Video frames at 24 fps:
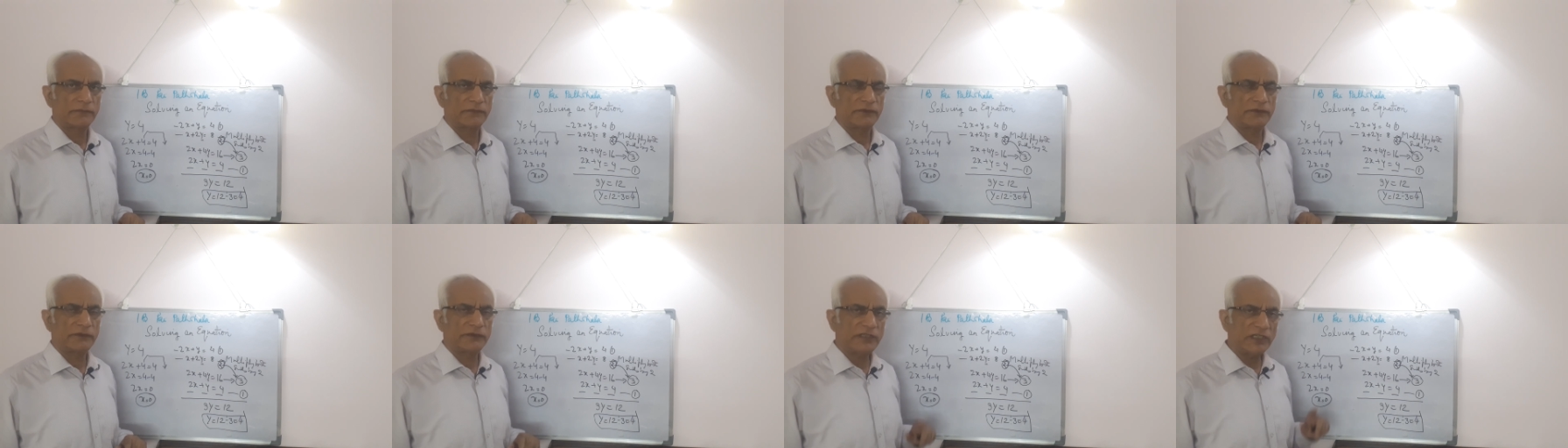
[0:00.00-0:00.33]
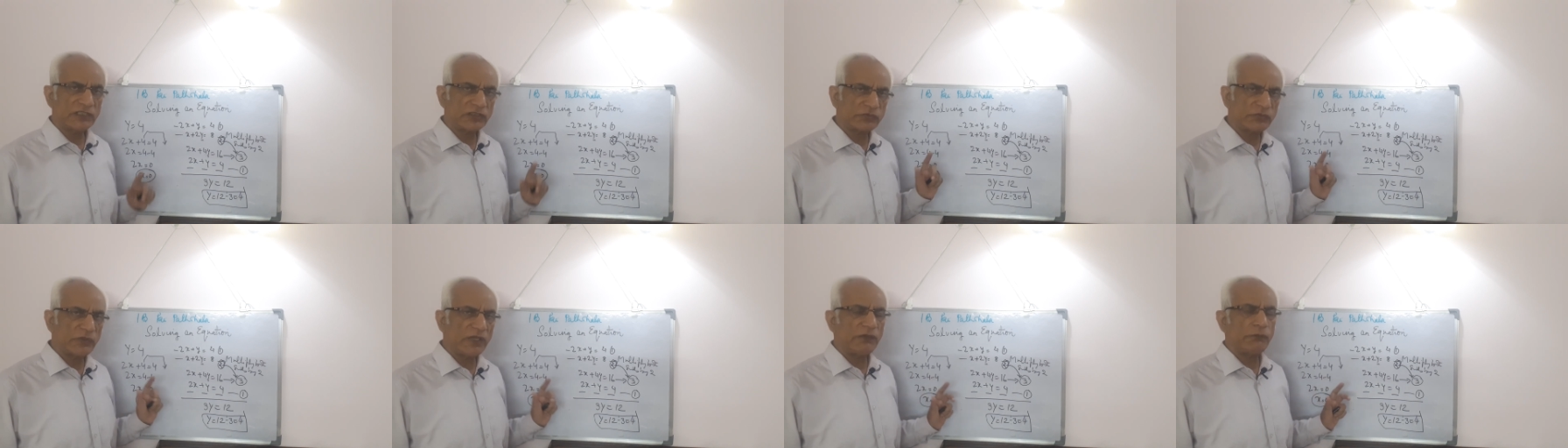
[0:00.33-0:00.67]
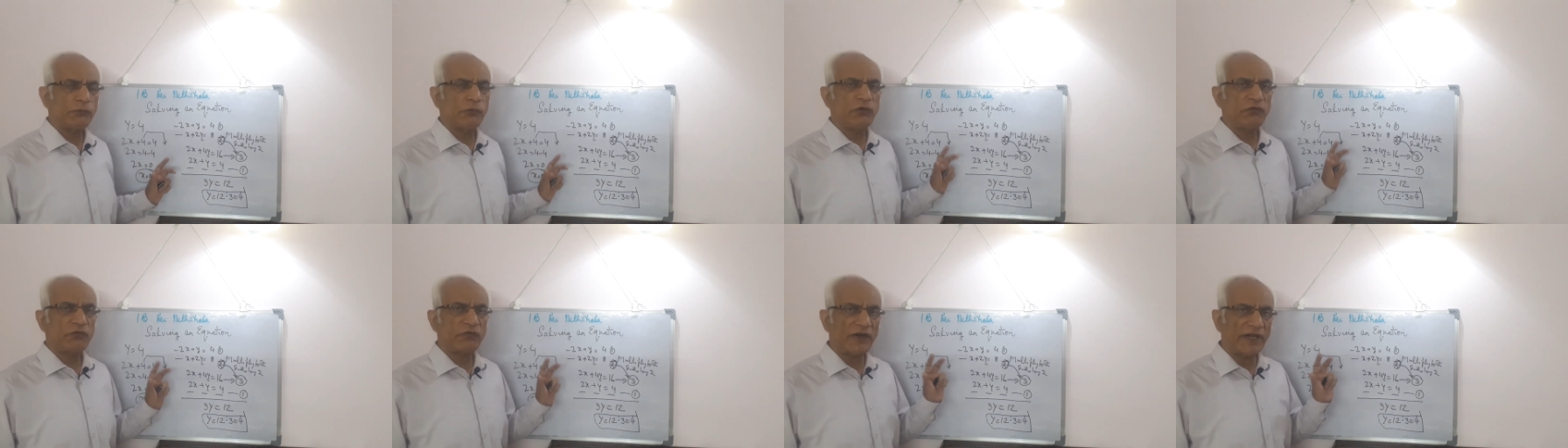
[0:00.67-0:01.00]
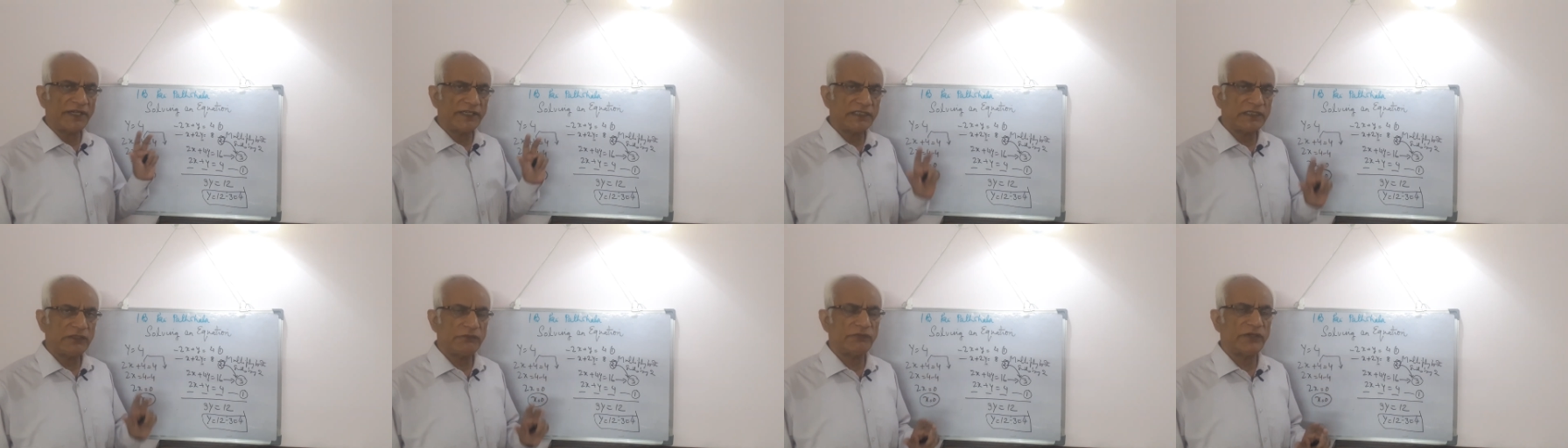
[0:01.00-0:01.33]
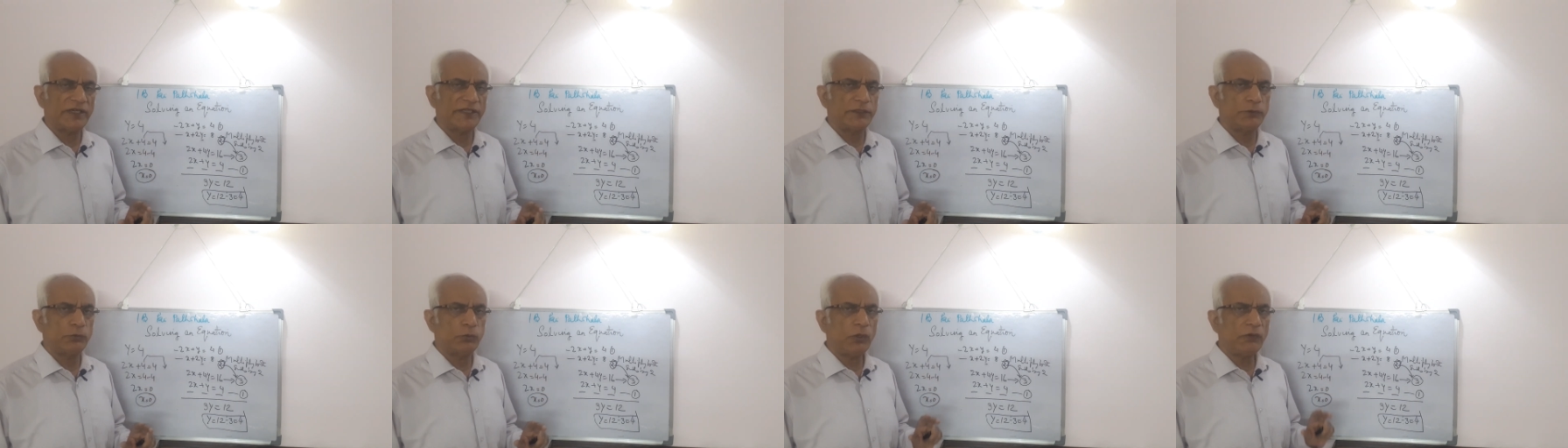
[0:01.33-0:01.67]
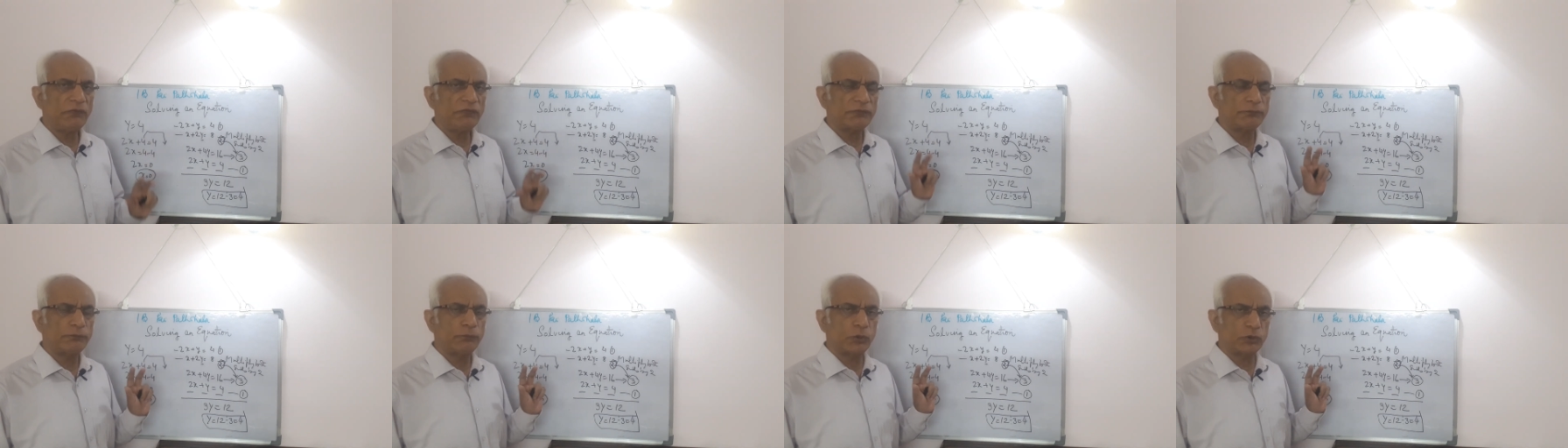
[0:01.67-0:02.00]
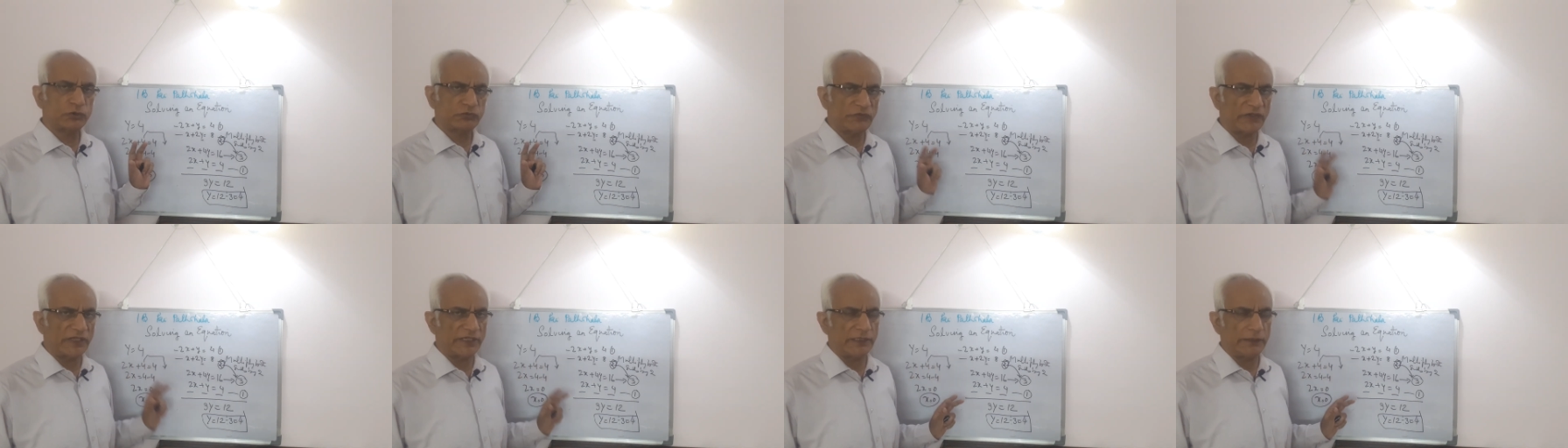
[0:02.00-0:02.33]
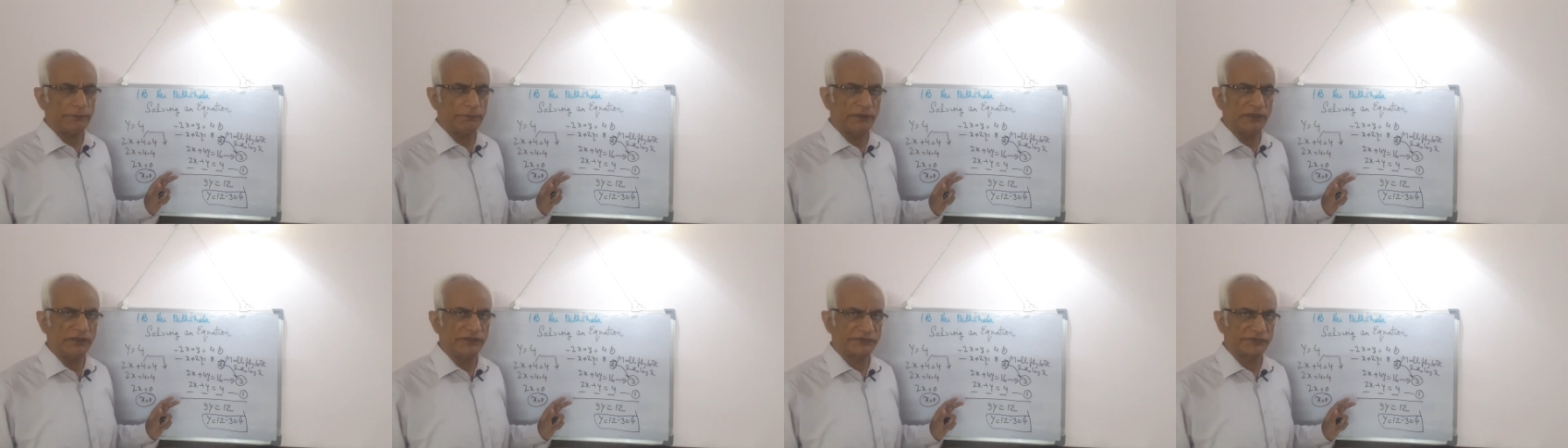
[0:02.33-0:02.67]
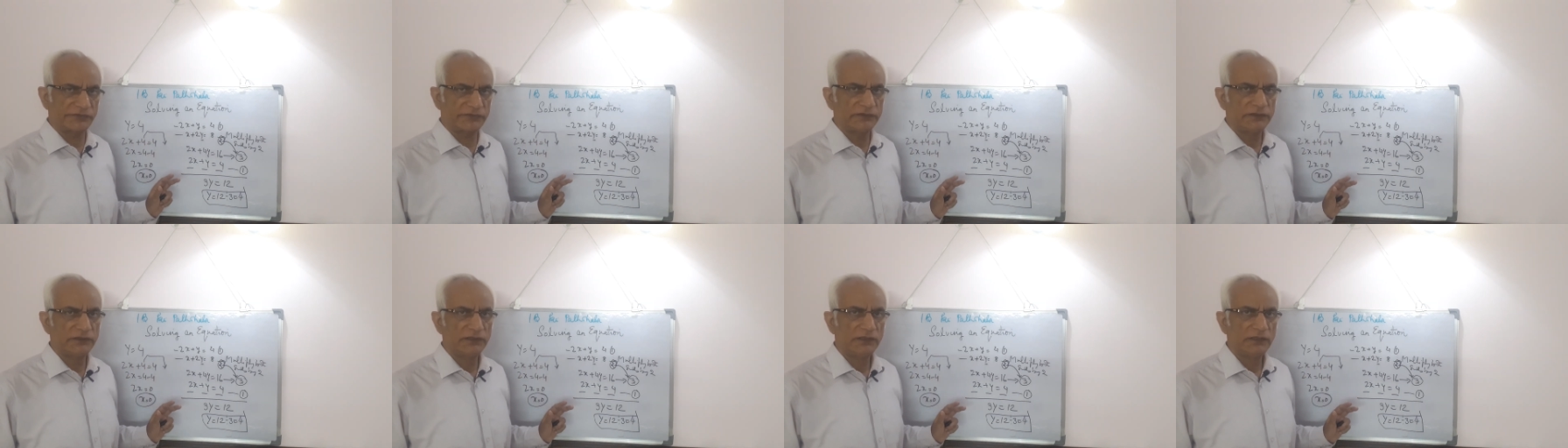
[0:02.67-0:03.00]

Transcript: This way we find the value of both variables.